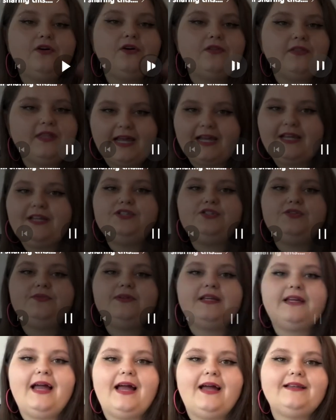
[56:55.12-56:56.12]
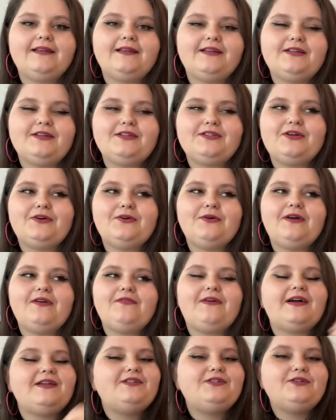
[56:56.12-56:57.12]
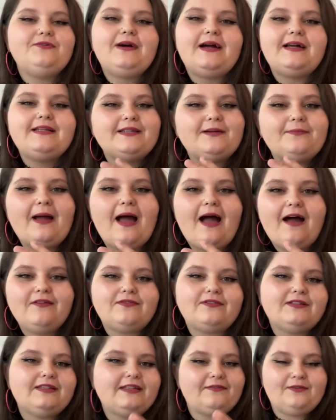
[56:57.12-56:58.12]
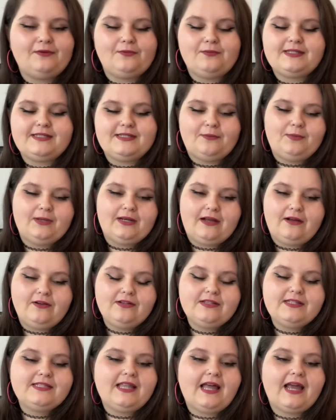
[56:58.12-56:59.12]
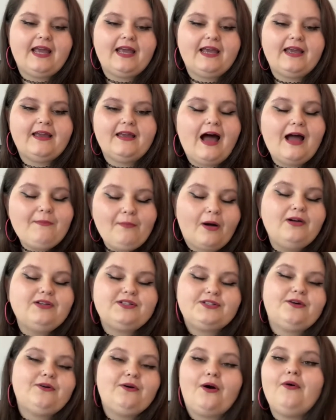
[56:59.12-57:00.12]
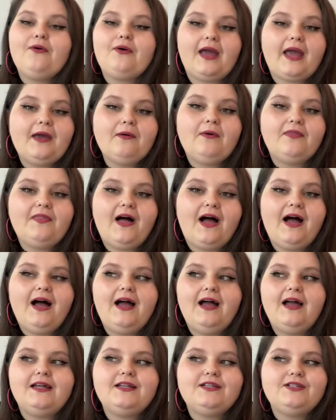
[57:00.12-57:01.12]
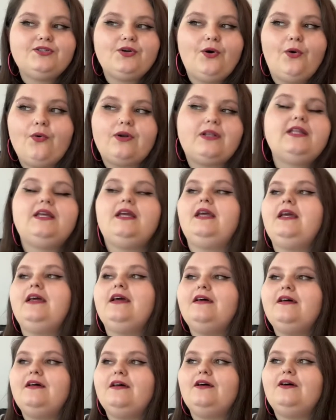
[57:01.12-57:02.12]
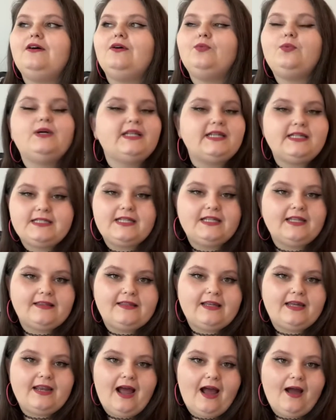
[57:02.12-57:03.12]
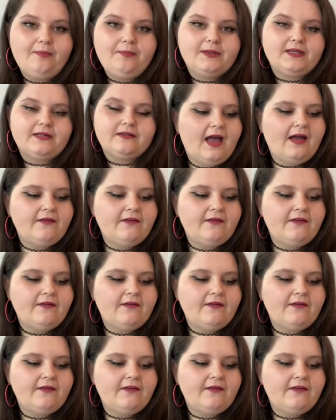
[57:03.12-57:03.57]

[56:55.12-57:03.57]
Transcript: I can do it again. So if I do end up ever living with someone else, like, I'm also okay with that and totally willing to let that happen.